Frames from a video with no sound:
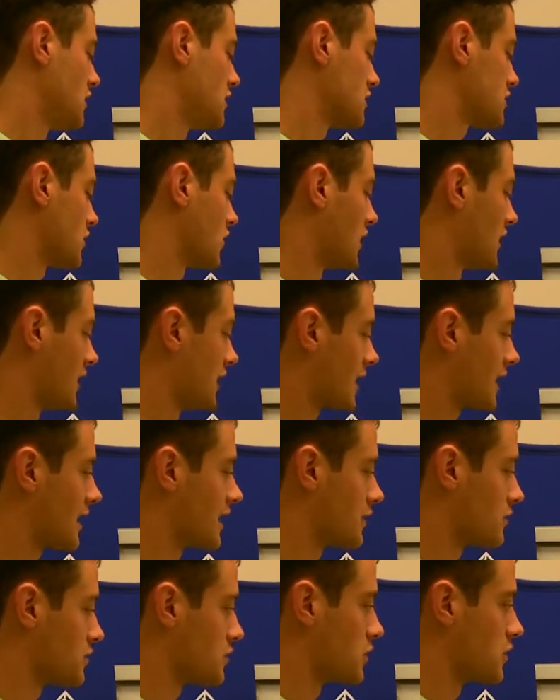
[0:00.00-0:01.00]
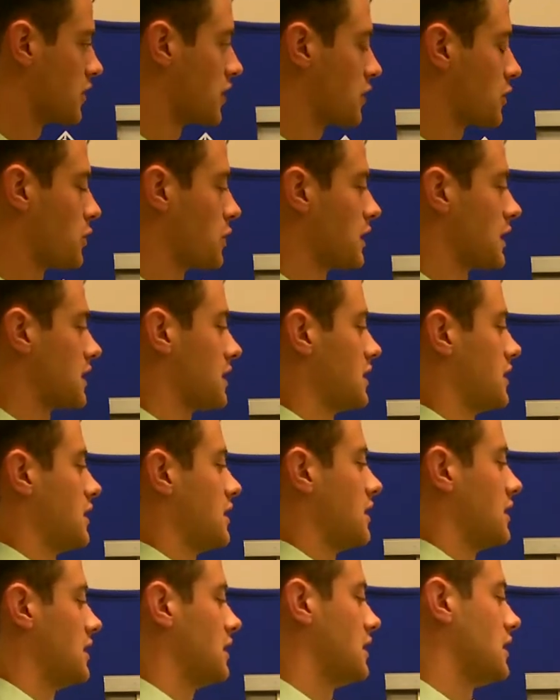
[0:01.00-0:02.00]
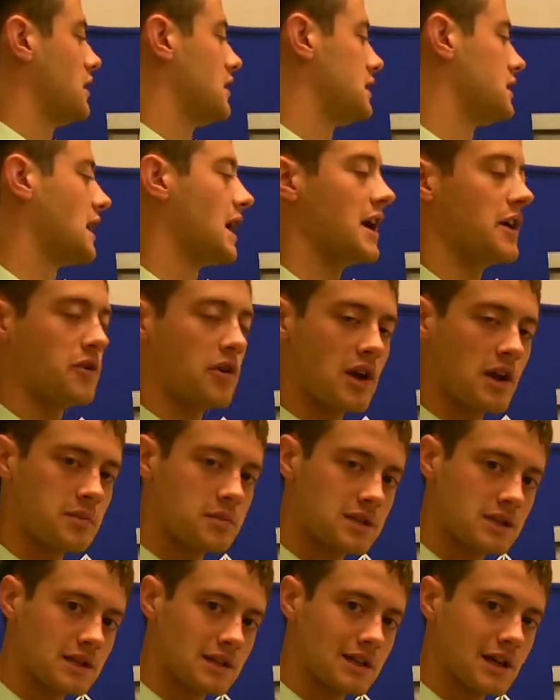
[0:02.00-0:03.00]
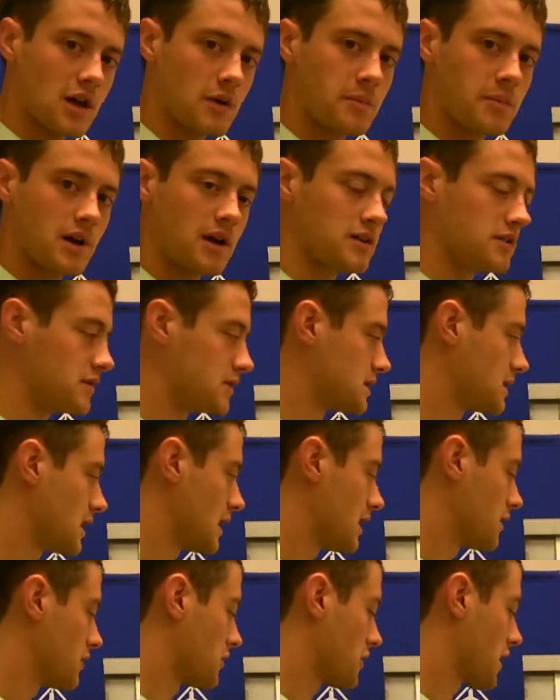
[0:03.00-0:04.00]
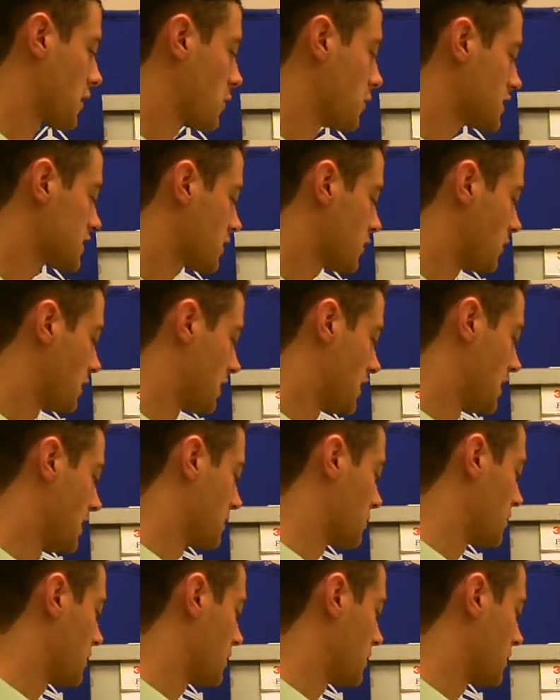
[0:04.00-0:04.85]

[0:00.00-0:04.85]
So I kind of drew a quick diagram to help understand, okay, what's going on?